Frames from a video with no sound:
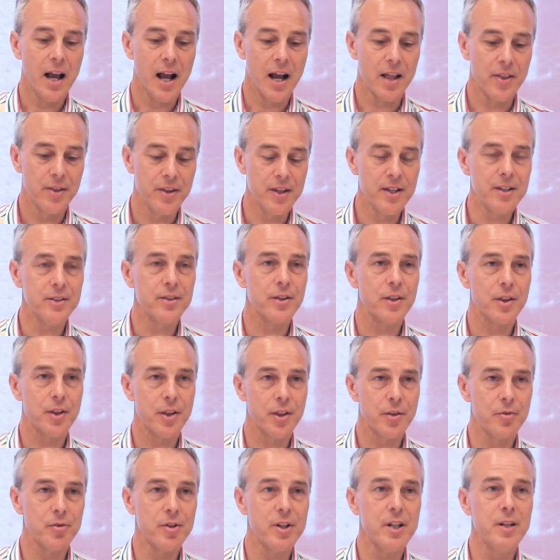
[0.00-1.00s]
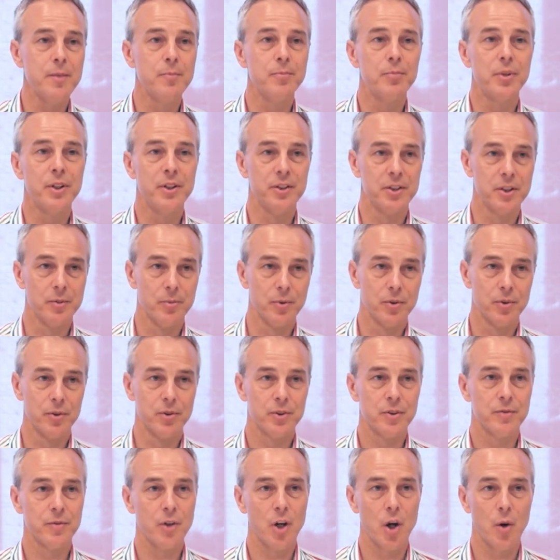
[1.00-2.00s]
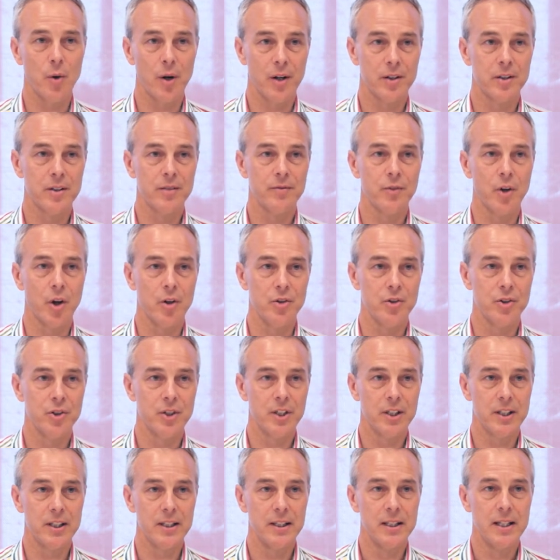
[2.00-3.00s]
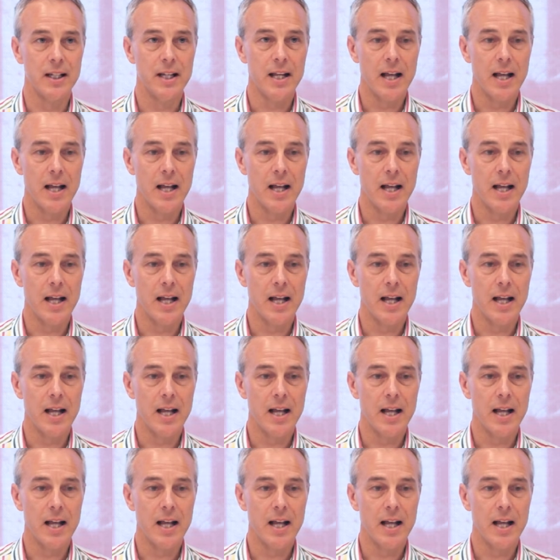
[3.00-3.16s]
And these are the 3 principles of co-active coaching.